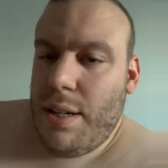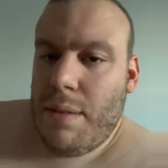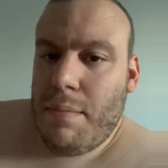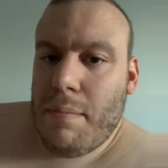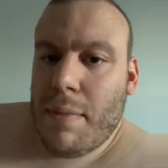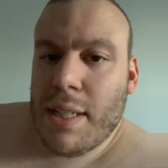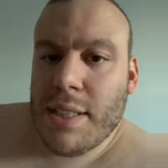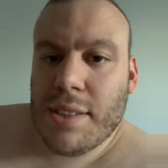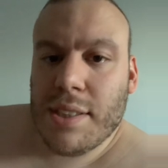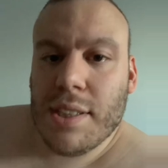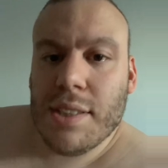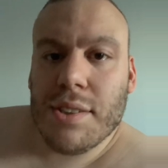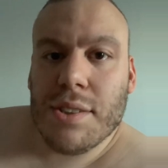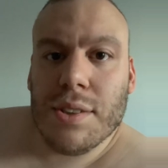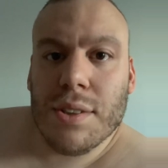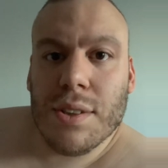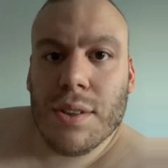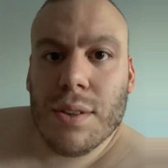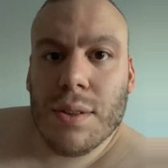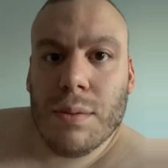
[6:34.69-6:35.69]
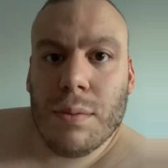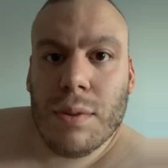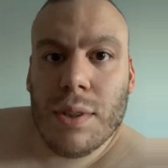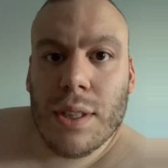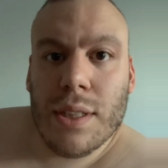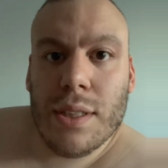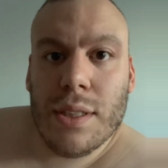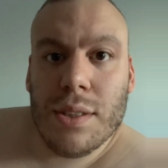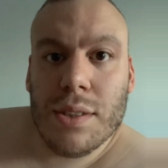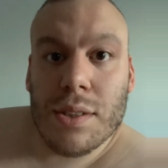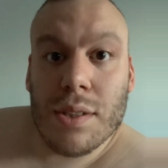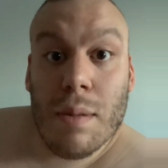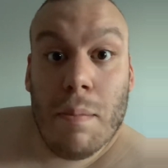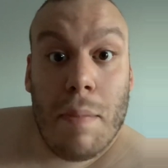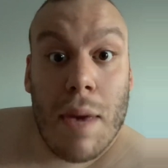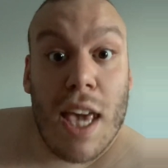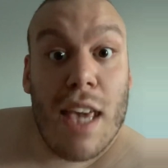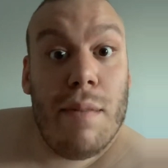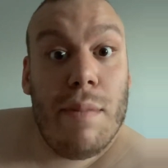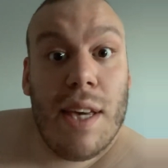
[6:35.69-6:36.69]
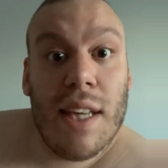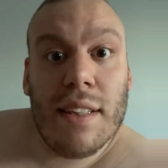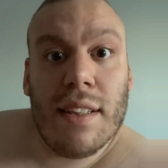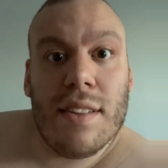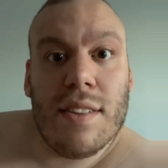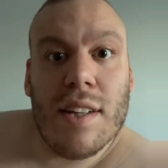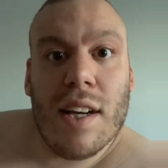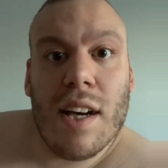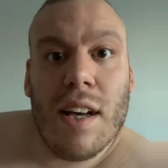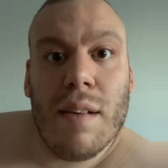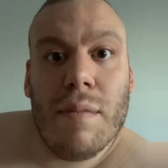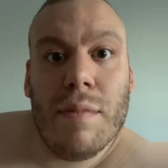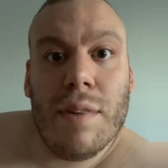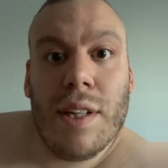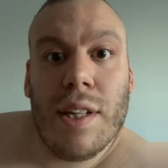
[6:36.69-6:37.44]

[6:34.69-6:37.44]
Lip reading: my sister was a baby at the time,